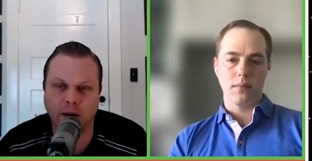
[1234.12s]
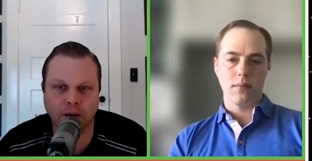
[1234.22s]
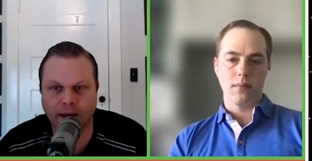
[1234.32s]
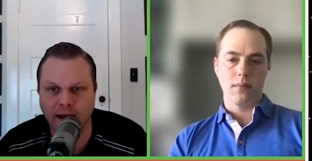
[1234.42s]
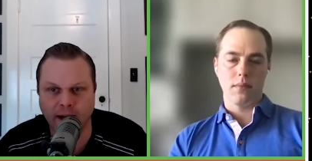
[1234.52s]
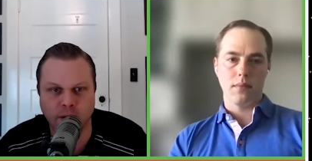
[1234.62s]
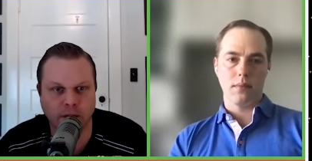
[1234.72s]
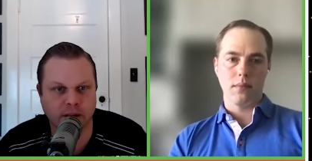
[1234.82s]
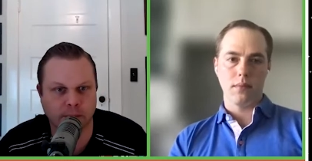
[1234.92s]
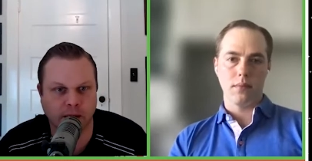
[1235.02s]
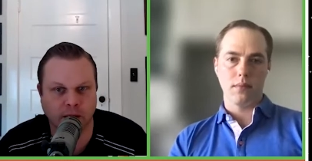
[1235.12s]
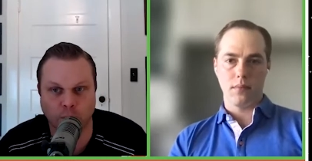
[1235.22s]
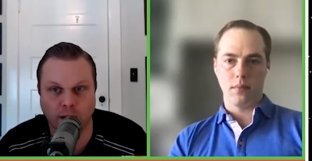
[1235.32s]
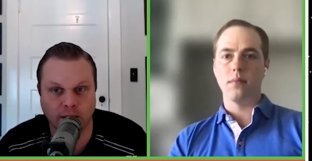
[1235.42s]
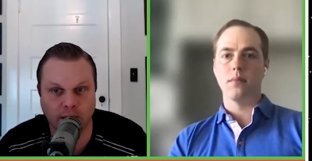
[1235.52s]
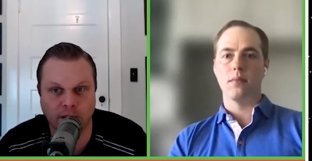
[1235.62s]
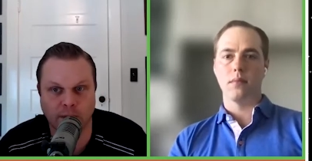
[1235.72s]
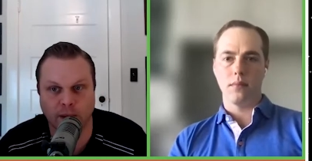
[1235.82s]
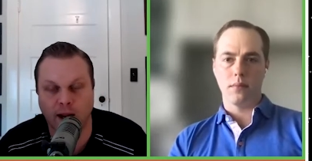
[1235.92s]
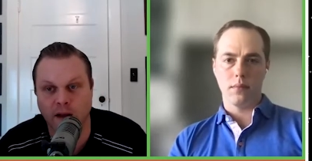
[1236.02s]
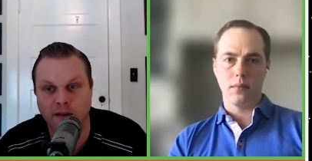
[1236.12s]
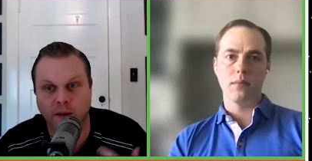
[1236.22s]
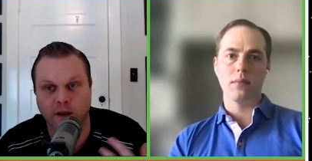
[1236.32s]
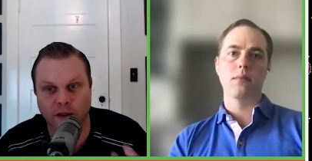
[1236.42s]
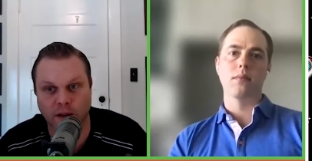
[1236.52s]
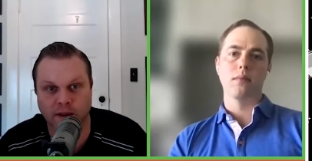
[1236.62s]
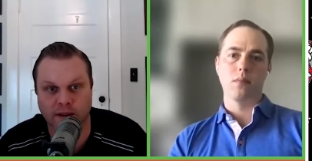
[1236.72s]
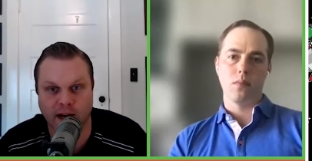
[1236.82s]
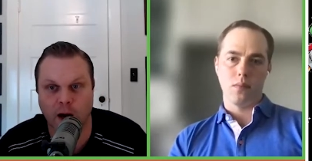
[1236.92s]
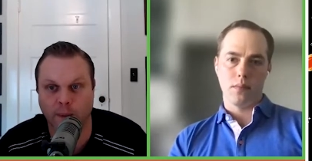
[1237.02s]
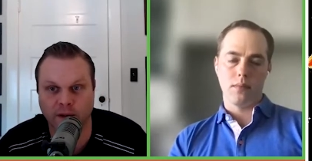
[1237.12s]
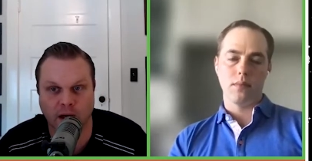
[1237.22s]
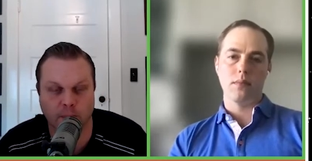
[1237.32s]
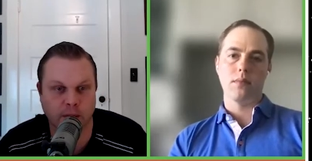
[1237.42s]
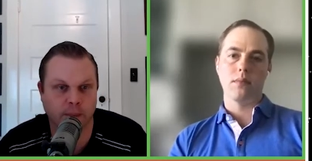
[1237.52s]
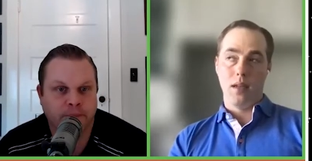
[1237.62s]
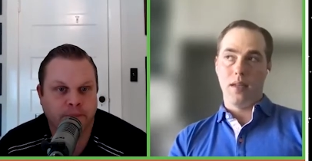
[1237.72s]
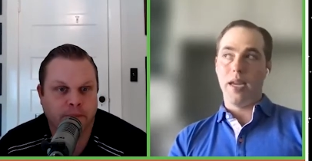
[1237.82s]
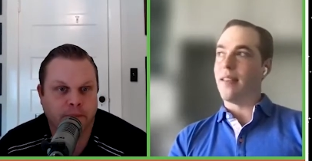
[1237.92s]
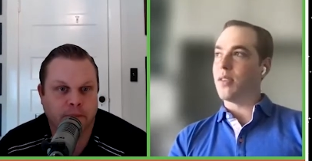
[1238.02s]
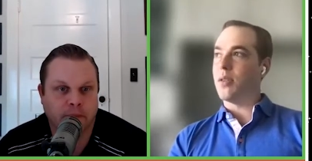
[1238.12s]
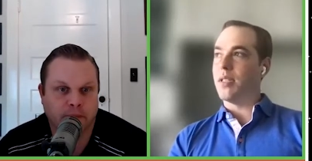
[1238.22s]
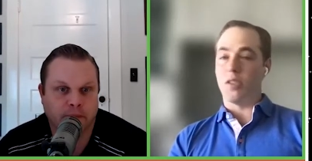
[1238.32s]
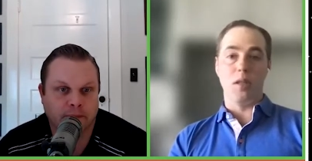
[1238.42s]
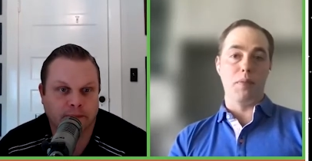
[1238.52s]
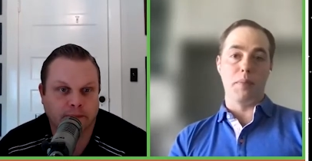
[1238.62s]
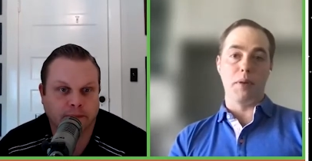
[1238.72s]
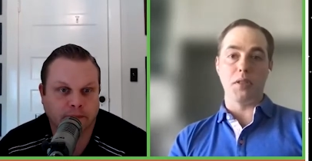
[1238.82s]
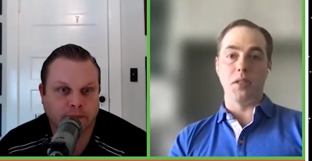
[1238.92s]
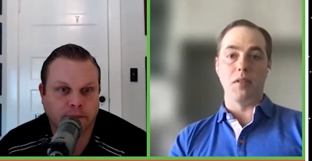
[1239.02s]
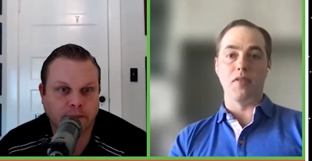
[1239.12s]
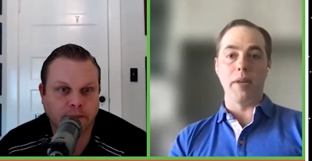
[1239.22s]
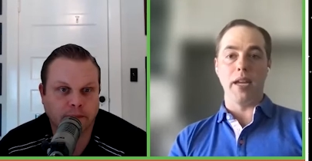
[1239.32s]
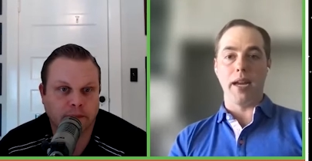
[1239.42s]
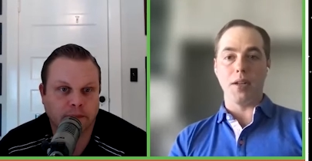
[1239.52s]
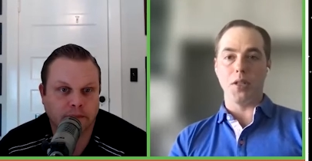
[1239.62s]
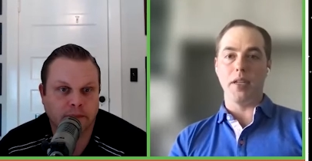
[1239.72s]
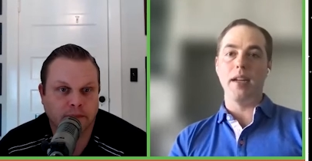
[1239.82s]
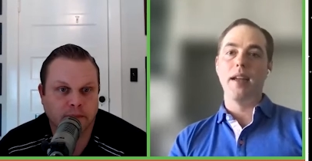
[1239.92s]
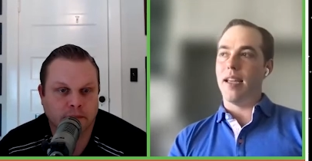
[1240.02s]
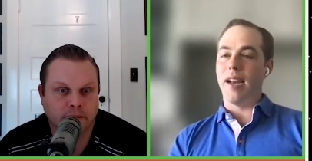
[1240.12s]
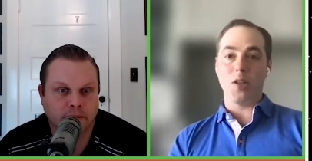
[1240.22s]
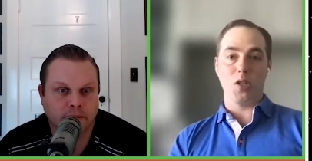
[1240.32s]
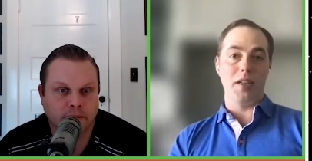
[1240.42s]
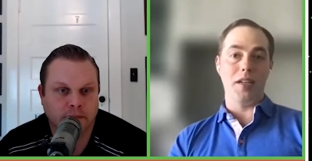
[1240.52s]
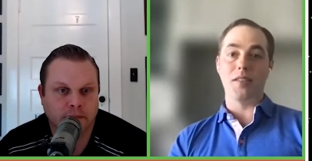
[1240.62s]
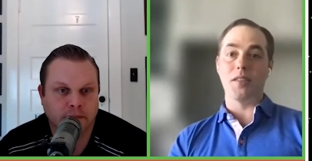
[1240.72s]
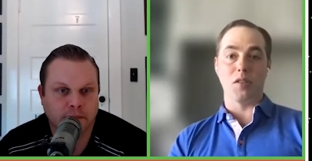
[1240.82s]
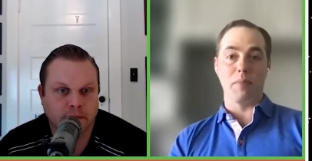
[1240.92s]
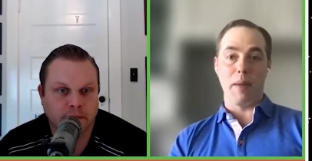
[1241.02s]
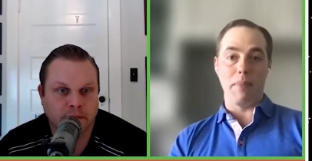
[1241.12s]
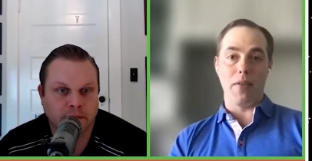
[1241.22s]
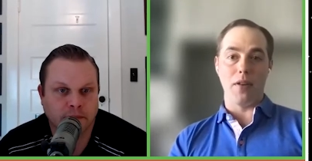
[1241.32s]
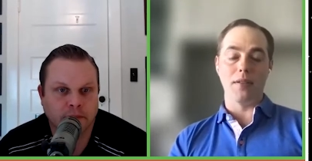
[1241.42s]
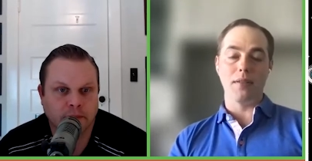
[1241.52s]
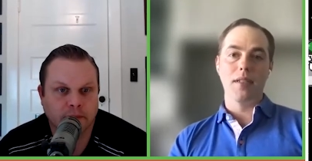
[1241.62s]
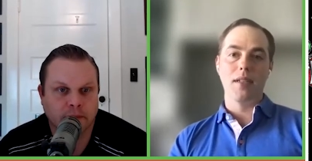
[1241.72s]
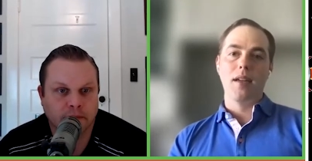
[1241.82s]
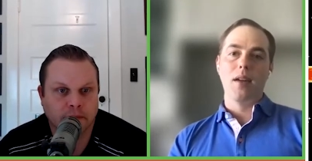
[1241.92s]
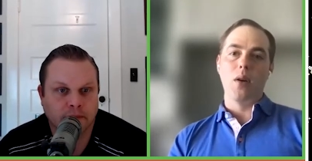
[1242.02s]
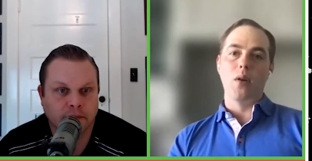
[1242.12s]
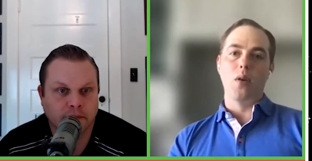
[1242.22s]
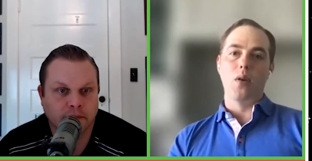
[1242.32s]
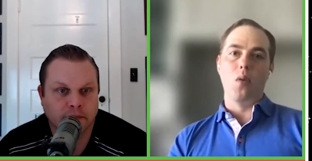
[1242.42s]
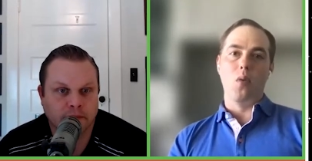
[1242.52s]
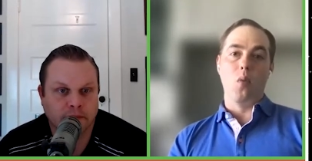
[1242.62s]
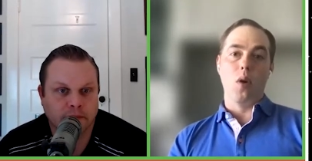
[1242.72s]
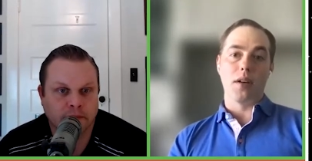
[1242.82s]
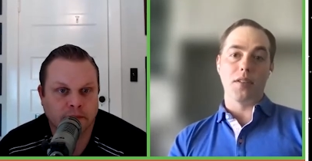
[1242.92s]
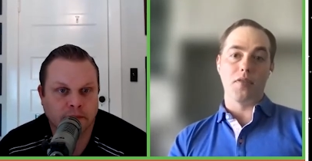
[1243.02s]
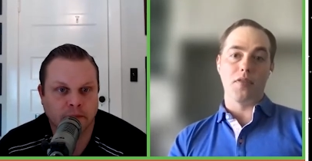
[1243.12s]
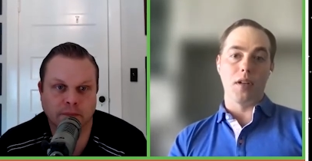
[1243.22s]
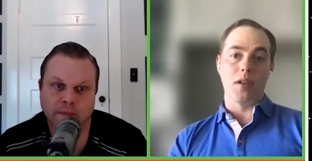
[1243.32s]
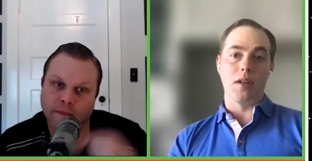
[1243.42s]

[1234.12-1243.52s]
Speaker 1: only could I do this and make a great living, but I also can do this and help a ton of people.
Speaker 2: Yeah, this one is super personal for me actually. It actually it starts with my mother who worked for her